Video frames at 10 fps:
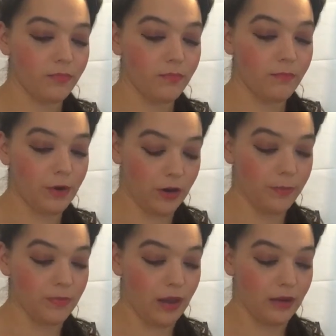Buttercup
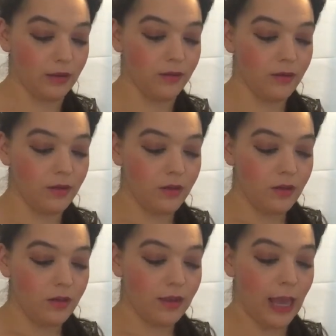nodded,
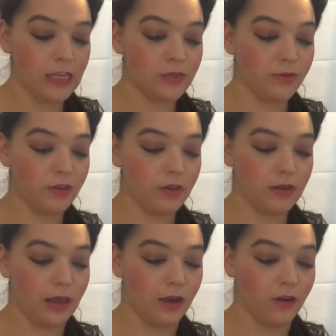gasped in
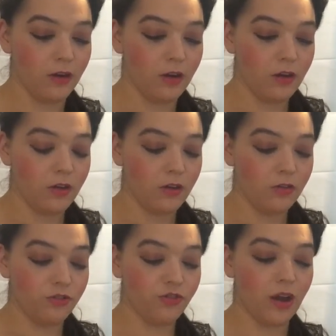air,
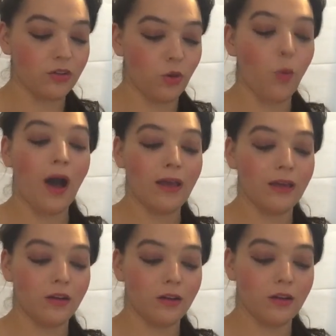tried to quiet
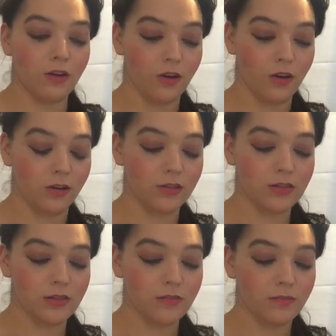her heart.
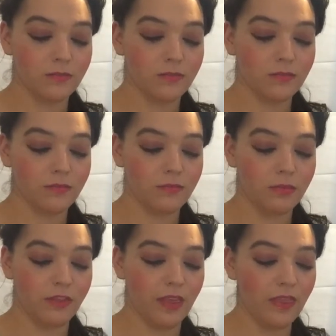
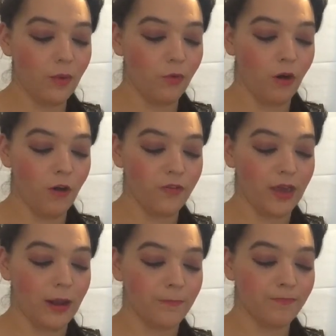But then they were off
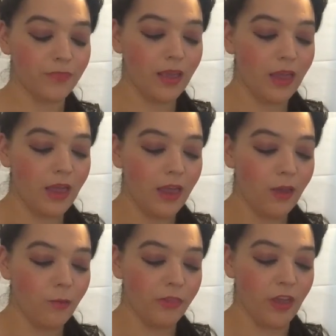again,
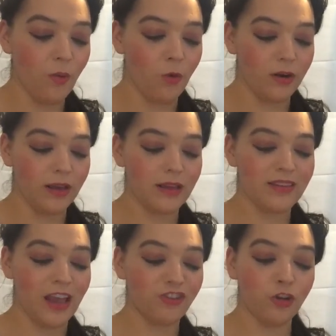with no warning,
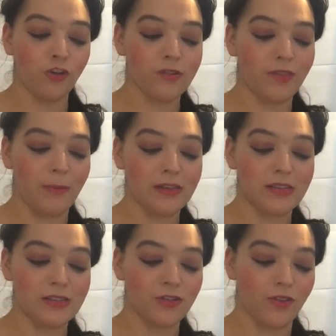dashing across the
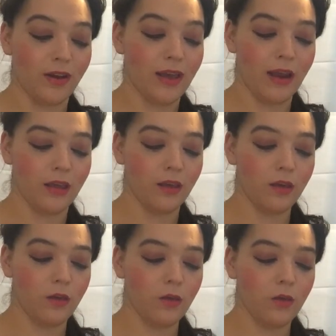mountainous terrain, heading...
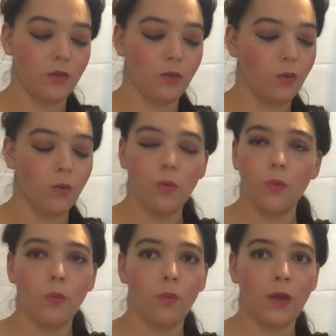
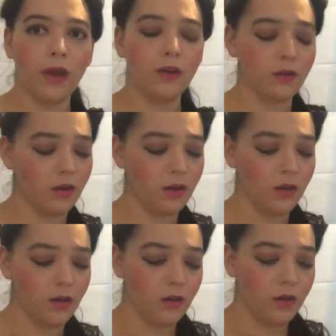Where
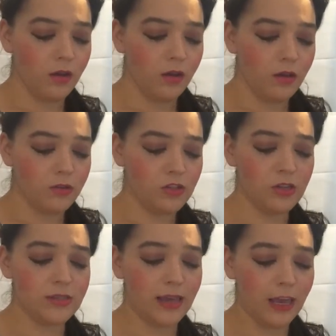do you
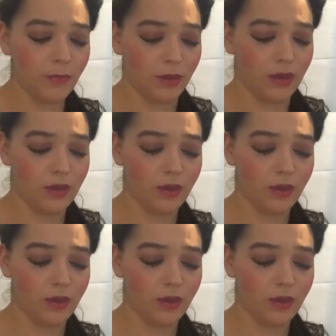take me?